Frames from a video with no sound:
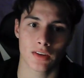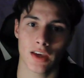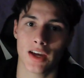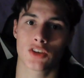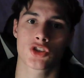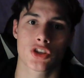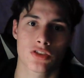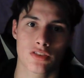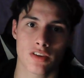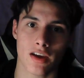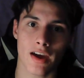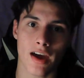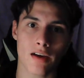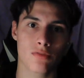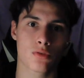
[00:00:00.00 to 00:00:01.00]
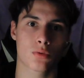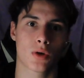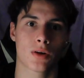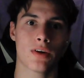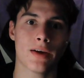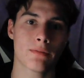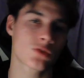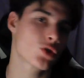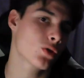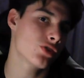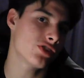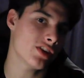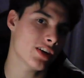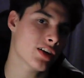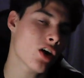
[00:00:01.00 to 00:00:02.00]
It's just everywhere, right? So
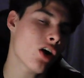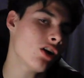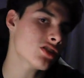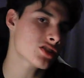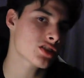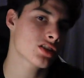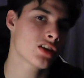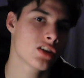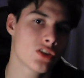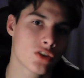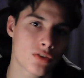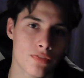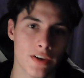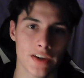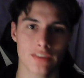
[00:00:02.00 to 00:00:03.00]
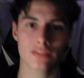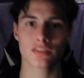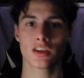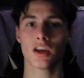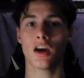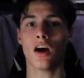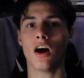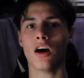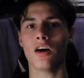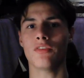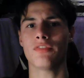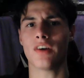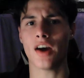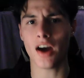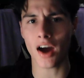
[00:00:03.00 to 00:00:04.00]
it's constantly in your face of
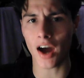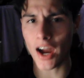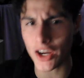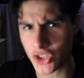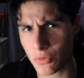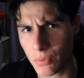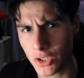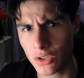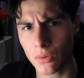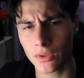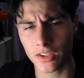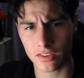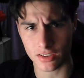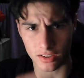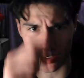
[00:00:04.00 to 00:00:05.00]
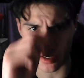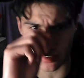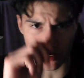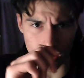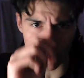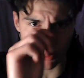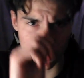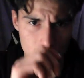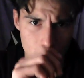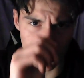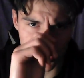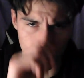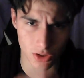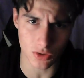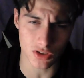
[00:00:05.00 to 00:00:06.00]
I should be doing this at this time. There's no
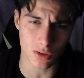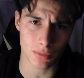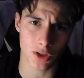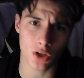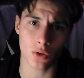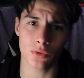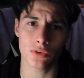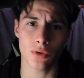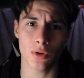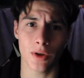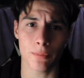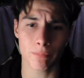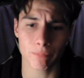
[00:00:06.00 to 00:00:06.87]
excuse. Let me go and do it.